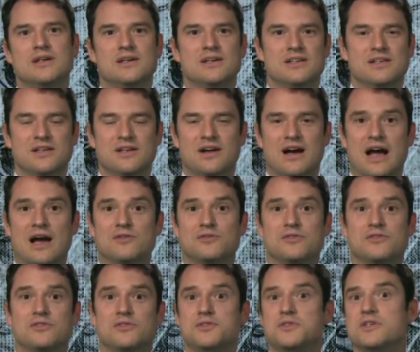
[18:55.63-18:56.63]
you know,
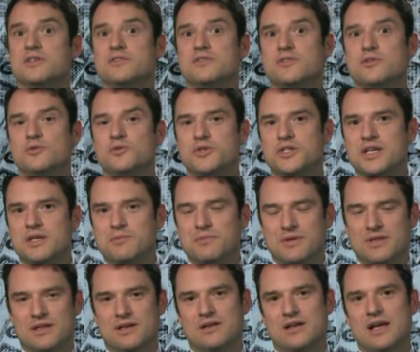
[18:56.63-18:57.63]
houses are just too cheap
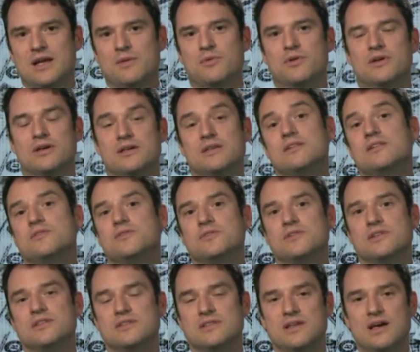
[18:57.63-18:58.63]
in their neighborhood.
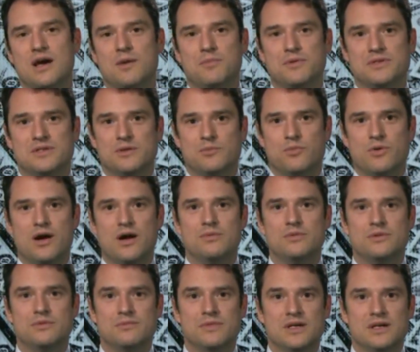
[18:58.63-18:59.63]
Usually it's the opposite
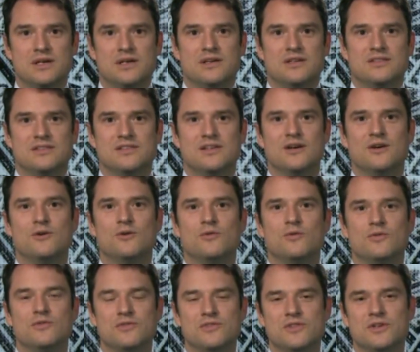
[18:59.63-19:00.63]
problem.
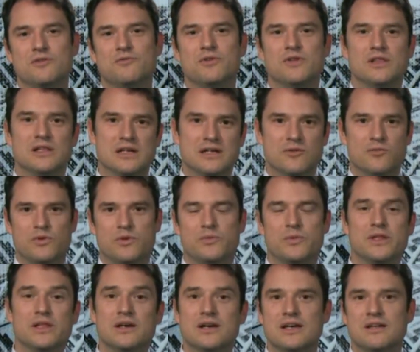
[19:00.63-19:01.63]
So if you look,
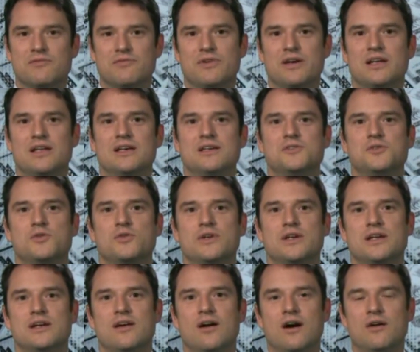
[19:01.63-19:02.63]
we look at Fed
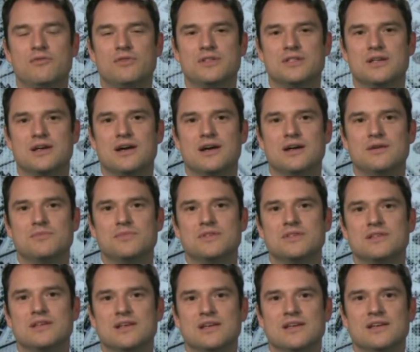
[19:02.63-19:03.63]
history,
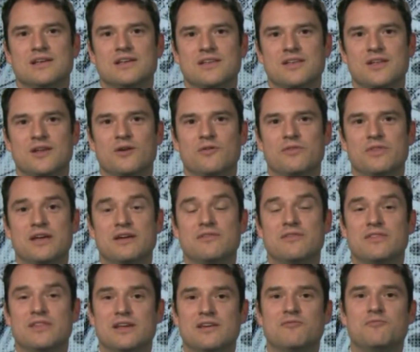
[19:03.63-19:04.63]
oftentimes, you know,
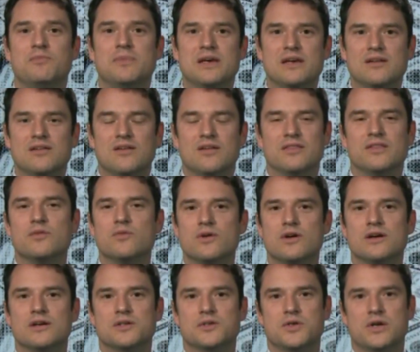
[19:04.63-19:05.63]
they've been on the
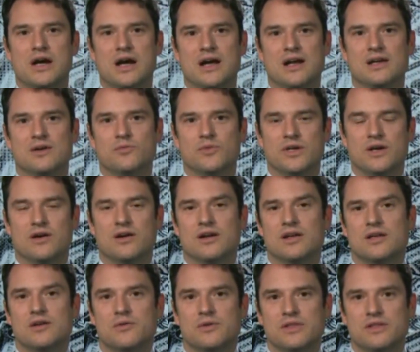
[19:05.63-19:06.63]
wrong track, and we
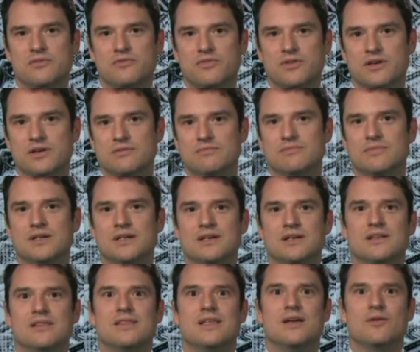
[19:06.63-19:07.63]
argue in the film
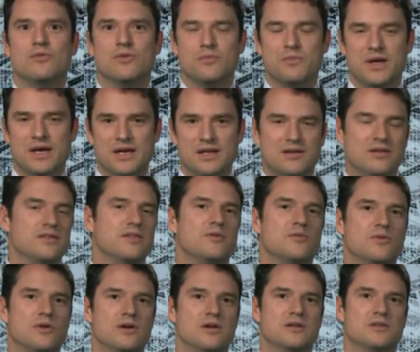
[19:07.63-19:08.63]
they remain on the
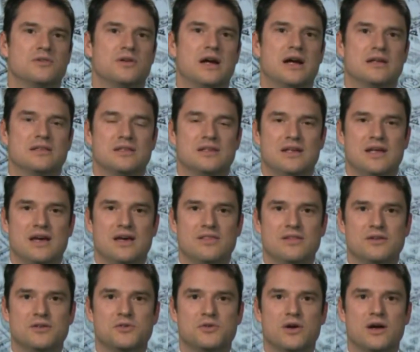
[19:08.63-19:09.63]
wrong track today.
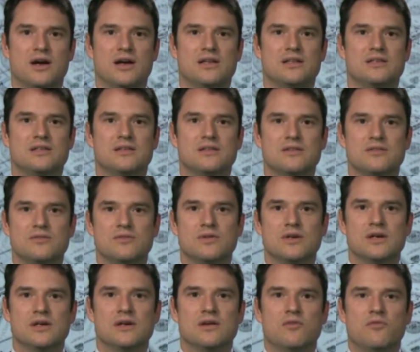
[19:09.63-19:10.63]
They're trying to
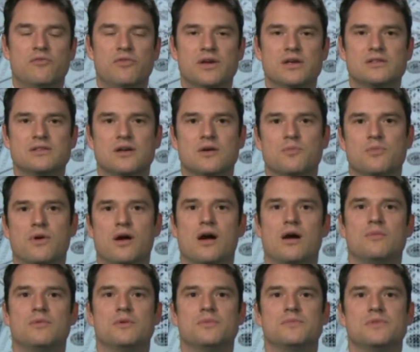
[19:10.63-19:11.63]
fix our
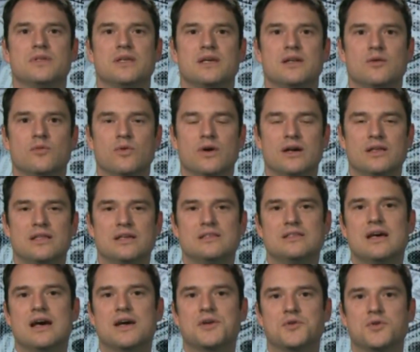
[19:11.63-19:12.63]
problems in a way
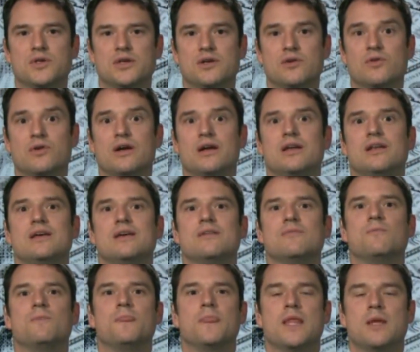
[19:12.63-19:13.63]
that's actually
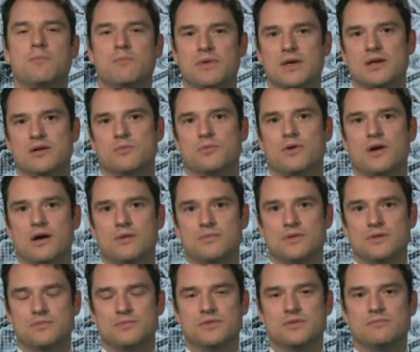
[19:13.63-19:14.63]
creating bigger
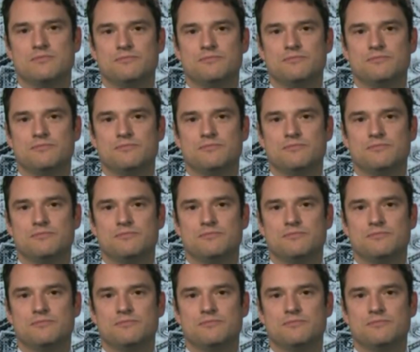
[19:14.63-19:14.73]
problems.